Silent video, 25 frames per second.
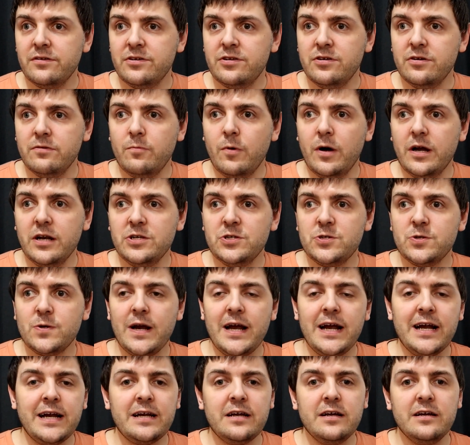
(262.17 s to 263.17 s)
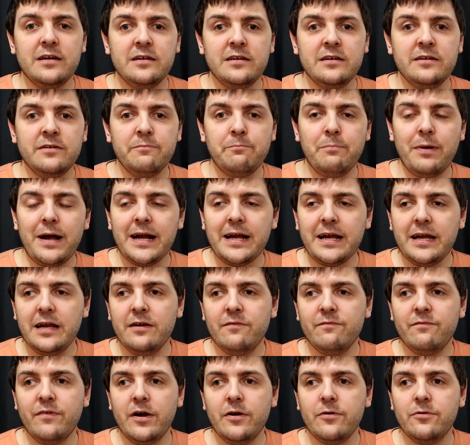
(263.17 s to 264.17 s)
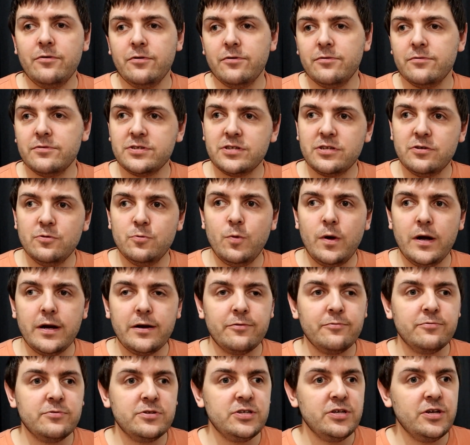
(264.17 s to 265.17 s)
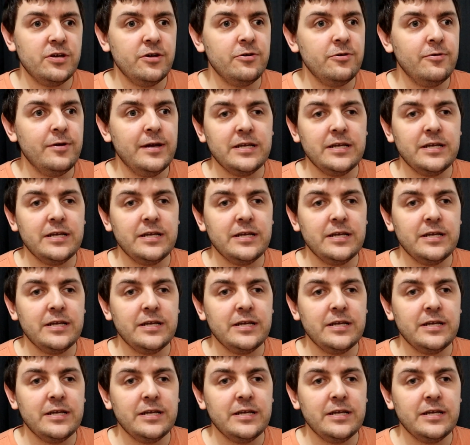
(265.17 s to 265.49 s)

to one track and backing vocals to one or two.